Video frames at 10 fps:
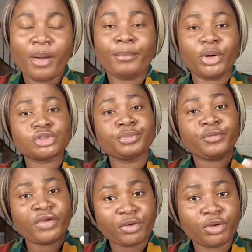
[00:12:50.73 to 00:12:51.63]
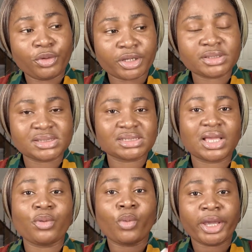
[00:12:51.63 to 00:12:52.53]
But it will be very okay to say,
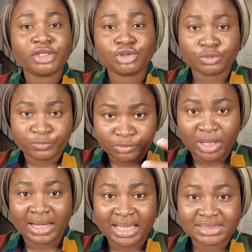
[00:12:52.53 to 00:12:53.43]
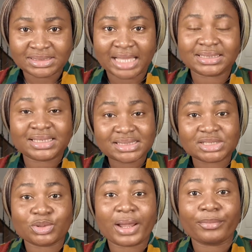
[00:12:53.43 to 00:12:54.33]
when you realize that this is
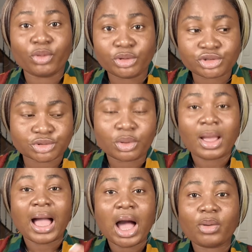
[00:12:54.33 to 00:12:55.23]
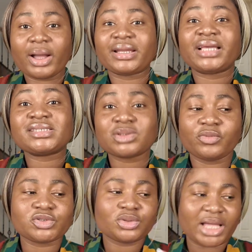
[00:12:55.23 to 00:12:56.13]
what I'm going through, how can I solve it
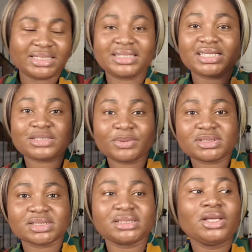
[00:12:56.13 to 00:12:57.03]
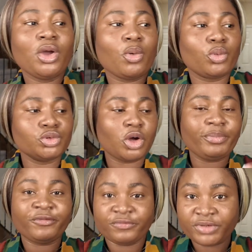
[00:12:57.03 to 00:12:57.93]
so that the next person will not
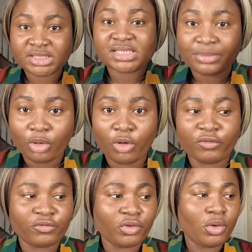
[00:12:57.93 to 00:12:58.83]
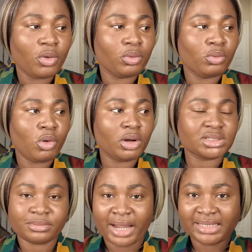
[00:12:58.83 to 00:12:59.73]
be victim of what my